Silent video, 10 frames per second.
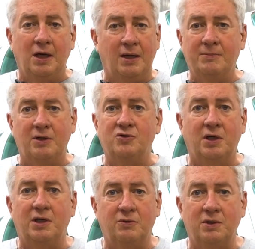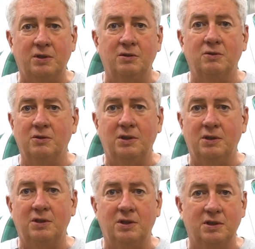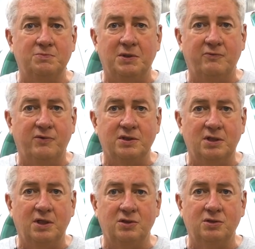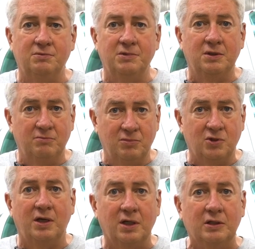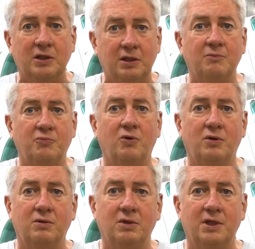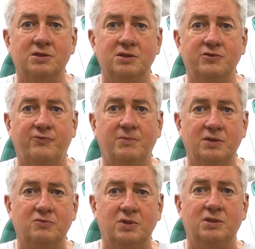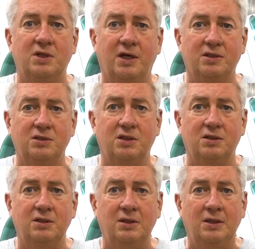I'm not trying to redo an NTSB investigation. I'm trying to glean important lessons from this recent accident.